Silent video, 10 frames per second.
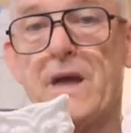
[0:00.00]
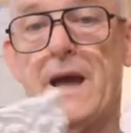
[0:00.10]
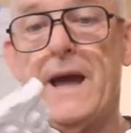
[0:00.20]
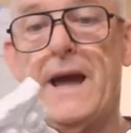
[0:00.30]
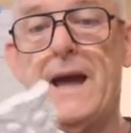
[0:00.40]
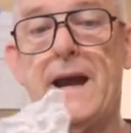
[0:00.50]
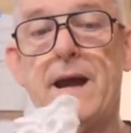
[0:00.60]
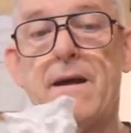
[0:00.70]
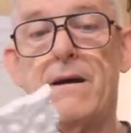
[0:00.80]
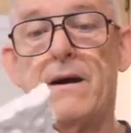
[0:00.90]

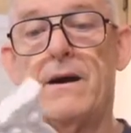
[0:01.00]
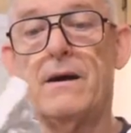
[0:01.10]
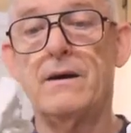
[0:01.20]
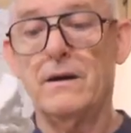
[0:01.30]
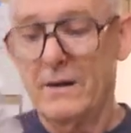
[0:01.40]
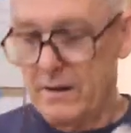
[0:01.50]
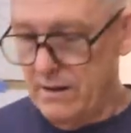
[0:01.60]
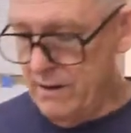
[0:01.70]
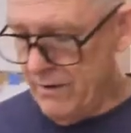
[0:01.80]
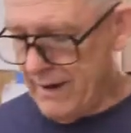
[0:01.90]
And, uh,
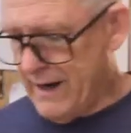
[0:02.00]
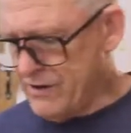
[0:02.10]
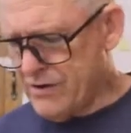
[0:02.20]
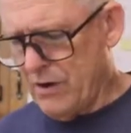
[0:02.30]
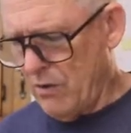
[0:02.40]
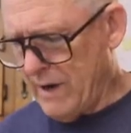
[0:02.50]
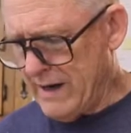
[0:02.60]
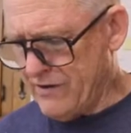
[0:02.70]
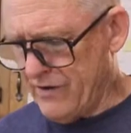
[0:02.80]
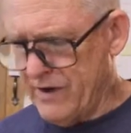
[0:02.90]
you know, I cast just all
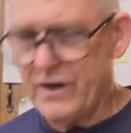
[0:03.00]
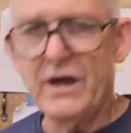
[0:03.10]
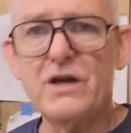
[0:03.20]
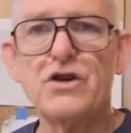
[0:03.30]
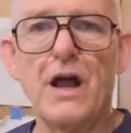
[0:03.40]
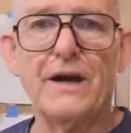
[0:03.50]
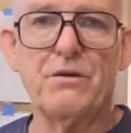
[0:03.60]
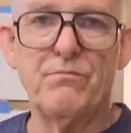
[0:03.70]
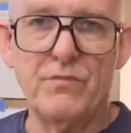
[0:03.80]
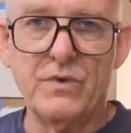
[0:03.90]
kinds of things. Kids like
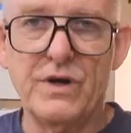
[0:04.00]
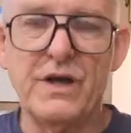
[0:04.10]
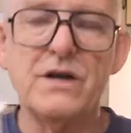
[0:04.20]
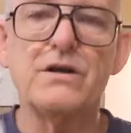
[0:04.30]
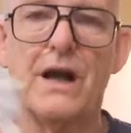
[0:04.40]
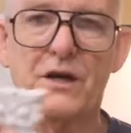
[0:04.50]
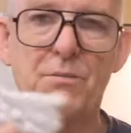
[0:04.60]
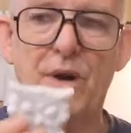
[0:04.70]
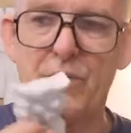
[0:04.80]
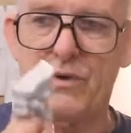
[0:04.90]
to, the kids like to
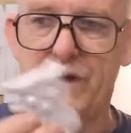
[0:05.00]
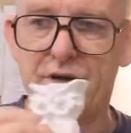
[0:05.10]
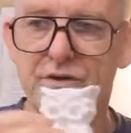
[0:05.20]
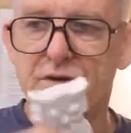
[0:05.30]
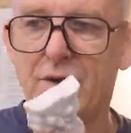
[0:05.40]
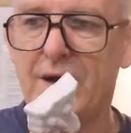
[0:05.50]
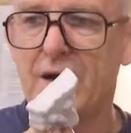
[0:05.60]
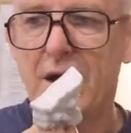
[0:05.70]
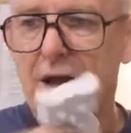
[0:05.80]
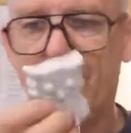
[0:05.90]
play with these, and so I,
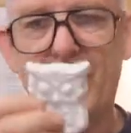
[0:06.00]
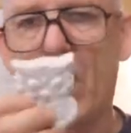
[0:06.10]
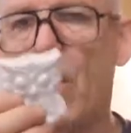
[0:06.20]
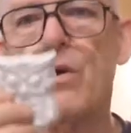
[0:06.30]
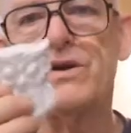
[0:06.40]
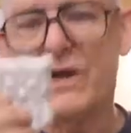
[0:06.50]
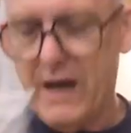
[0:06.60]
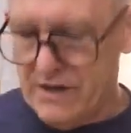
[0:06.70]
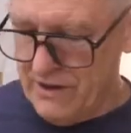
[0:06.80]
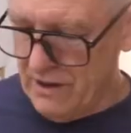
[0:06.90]
am always
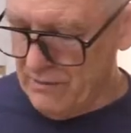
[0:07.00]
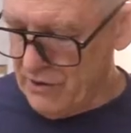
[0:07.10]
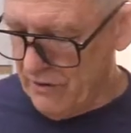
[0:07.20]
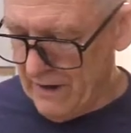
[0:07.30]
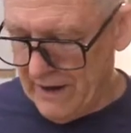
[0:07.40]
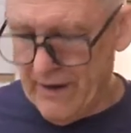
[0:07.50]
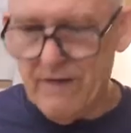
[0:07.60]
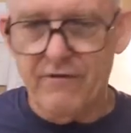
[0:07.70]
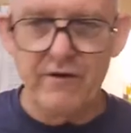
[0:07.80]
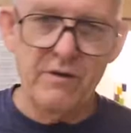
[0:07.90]
casting up stuff like
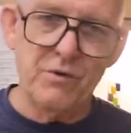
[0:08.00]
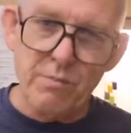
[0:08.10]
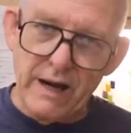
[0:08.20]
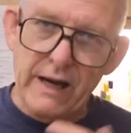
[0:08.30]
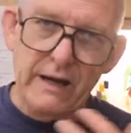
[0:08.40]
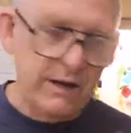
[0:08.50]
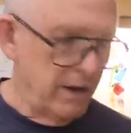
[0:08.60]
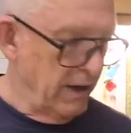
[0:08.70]
that for them to paint.